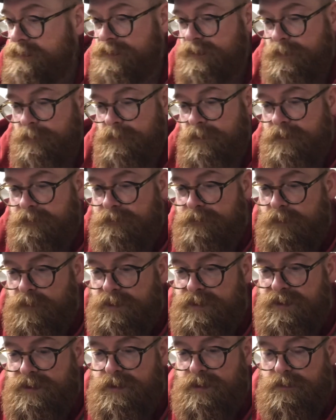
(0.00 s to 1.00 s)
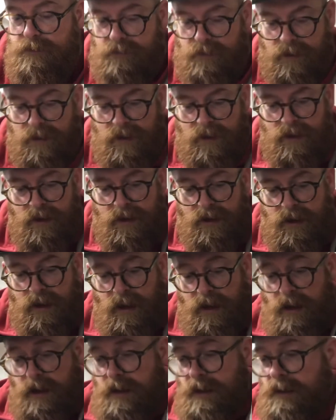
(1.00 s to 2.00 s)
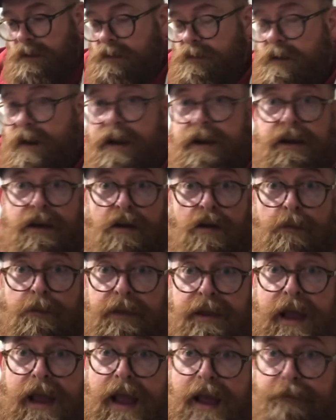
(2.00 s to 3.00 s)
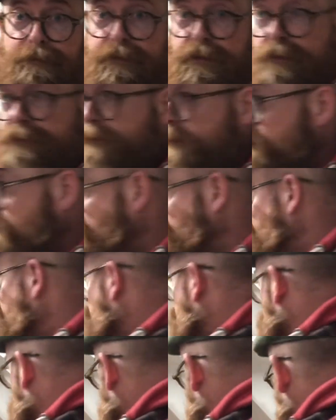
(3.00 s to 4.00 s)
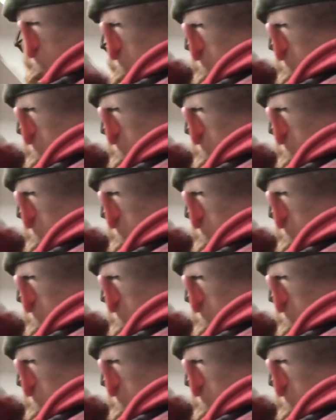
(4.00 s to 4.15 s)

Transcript: I'm looking forward to cracking on with that after a false start.